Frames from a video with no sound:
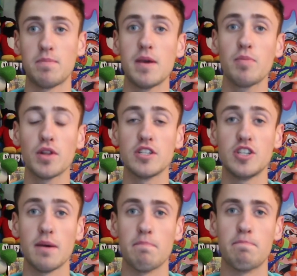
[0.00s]
people
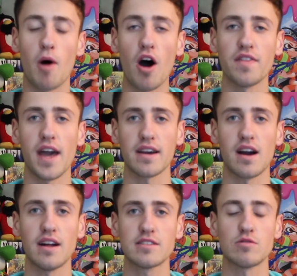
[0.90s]
legit bought that
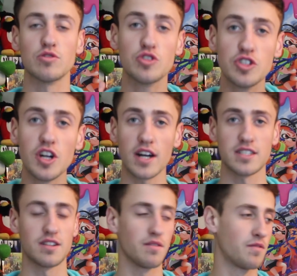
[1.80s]
console
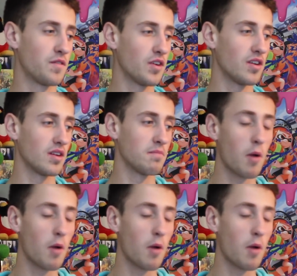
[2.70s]
just for